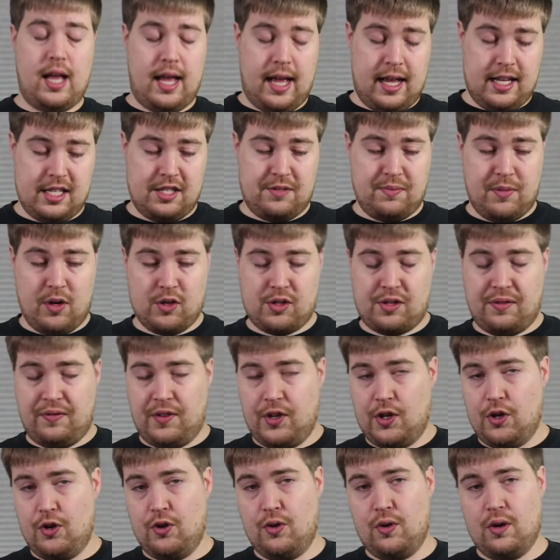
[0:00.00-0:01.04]
as most of
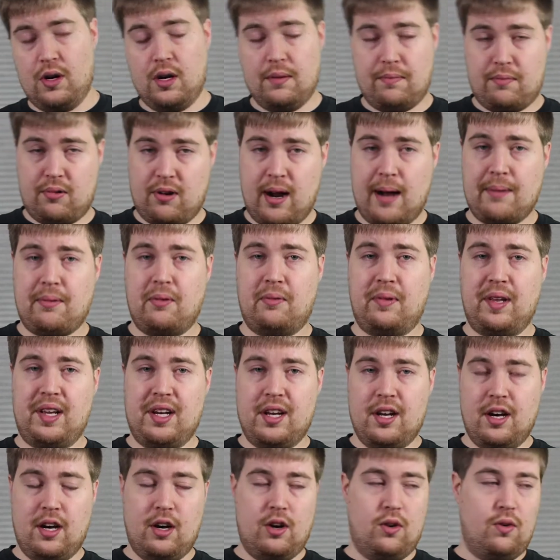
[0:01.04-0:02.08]
you probably
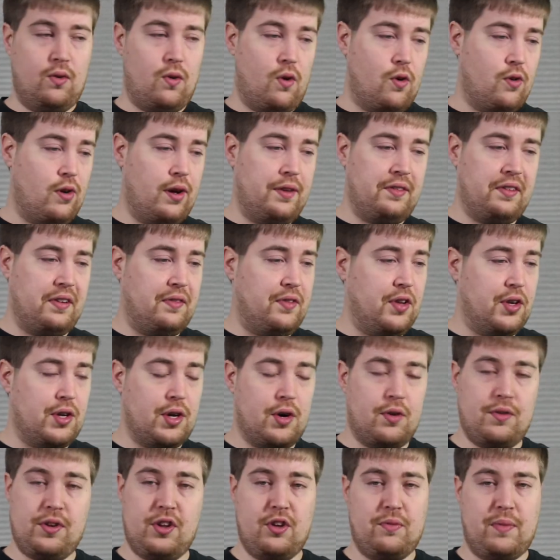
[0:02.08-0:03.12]
know, or even if you
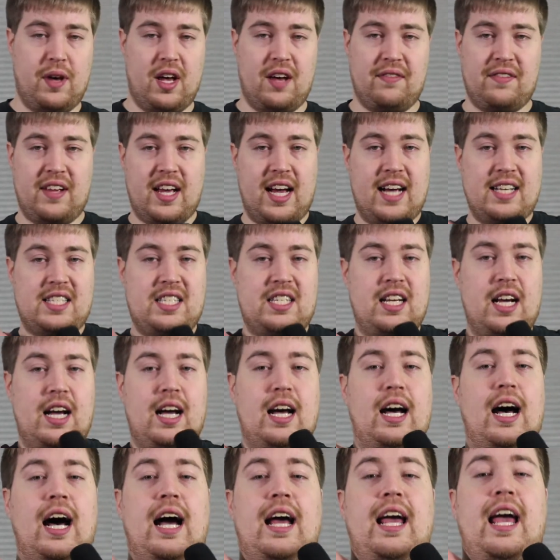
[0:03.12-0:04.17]
don't, you may have guessed,
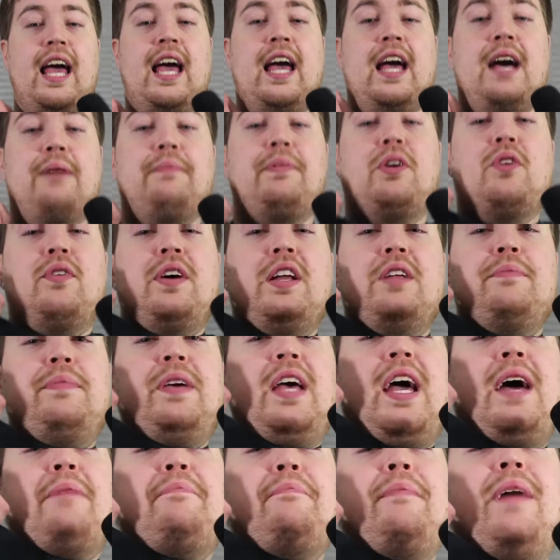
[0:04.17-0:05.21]
I am going to
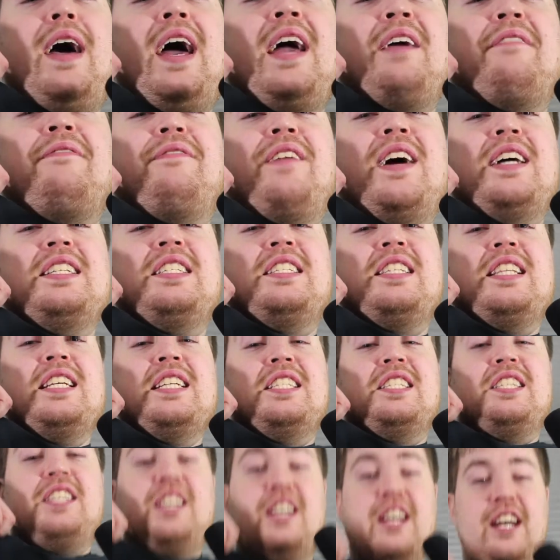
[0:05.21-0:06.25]
be at MAGFest
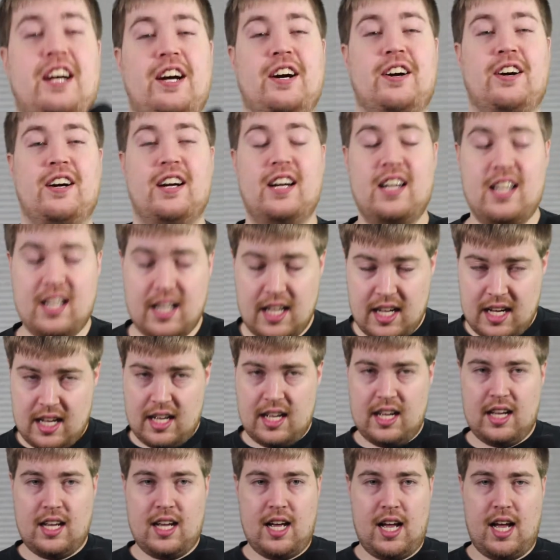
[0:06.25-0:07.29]
this year.
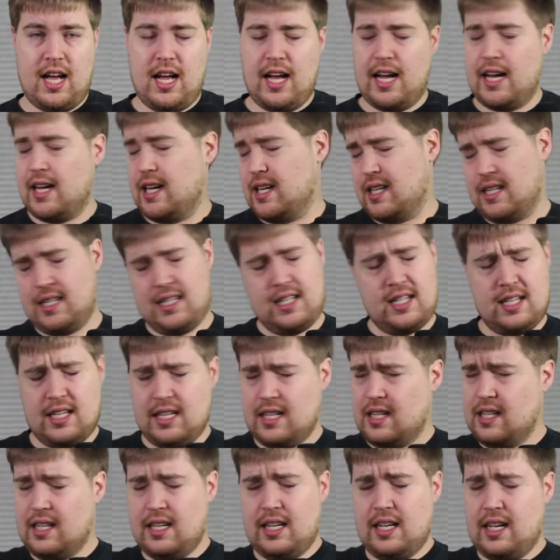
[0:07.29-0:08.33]

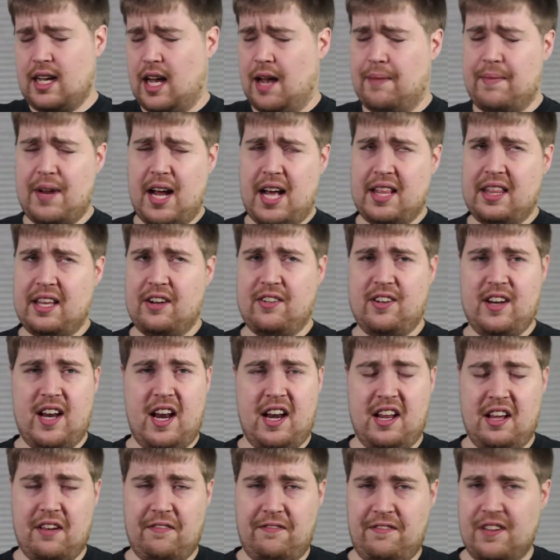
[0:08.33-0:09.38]
I'm not there in
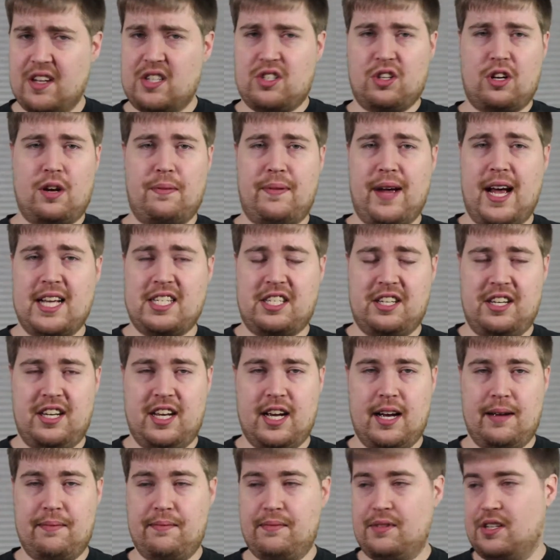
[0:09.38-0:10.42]
any official
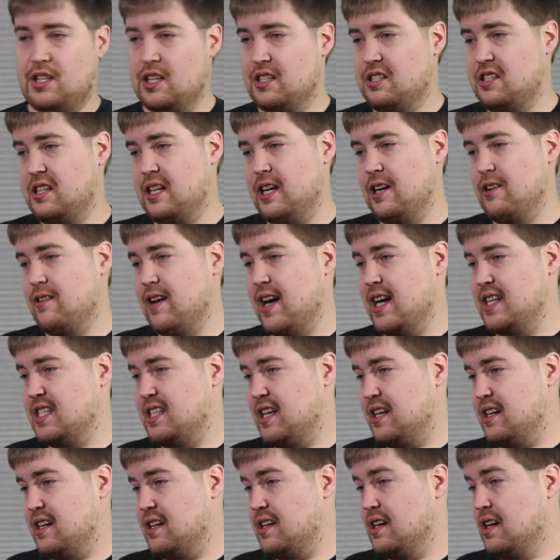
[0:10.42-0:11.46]
capacity, I'm just there
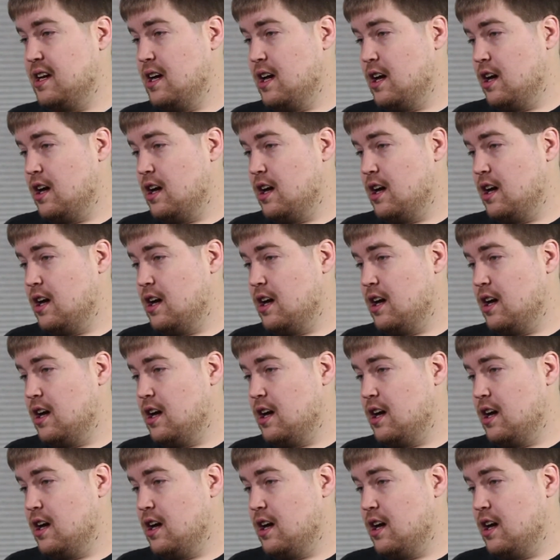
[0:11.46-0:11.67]
as an